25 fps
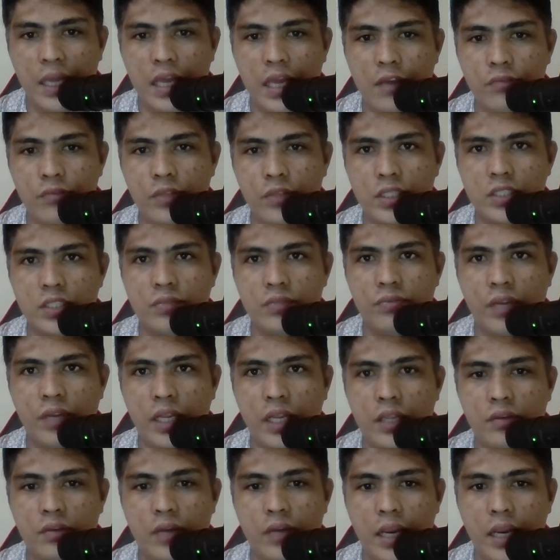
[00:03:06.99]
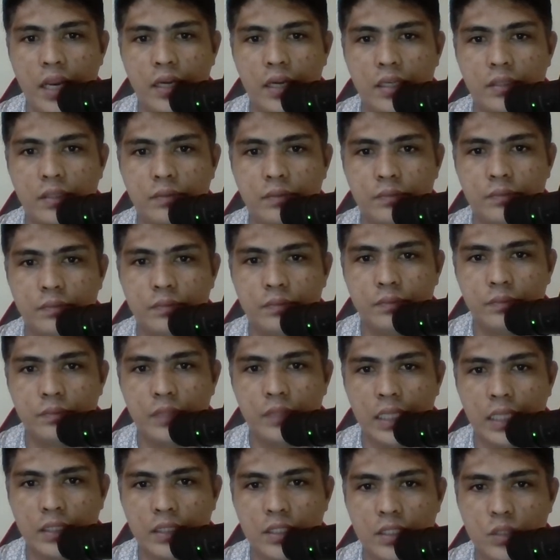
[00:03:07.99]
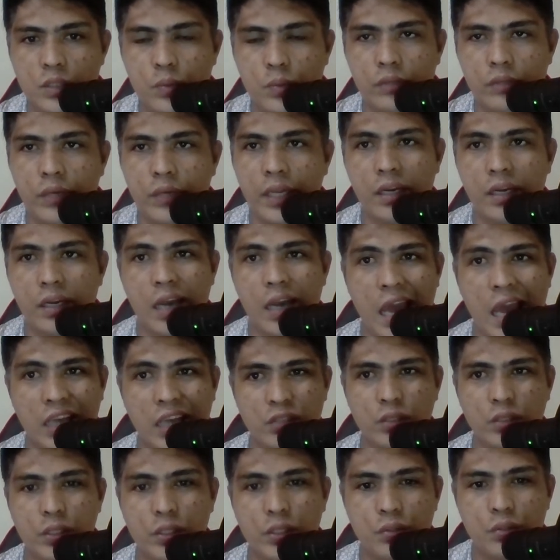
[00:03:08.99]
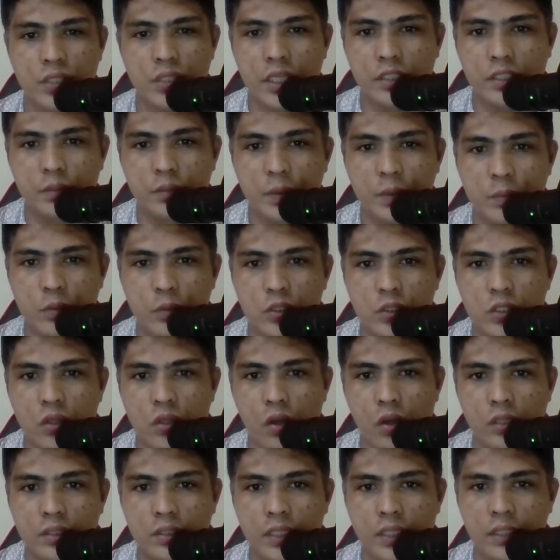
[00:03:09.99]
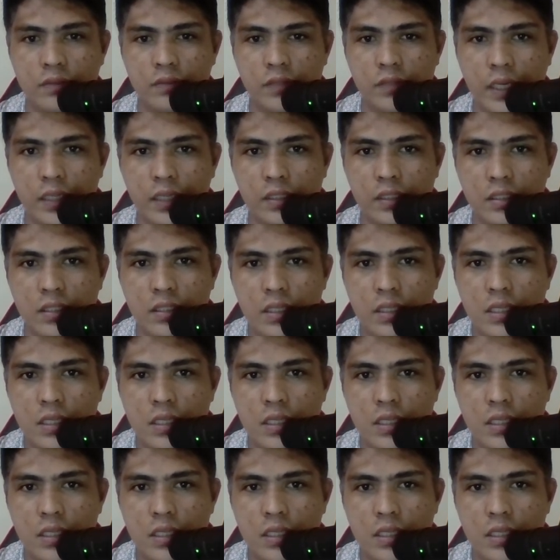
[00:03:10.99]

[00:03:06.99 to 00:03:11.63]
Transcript: I have this video right here like this one right here I actually use other people's content right here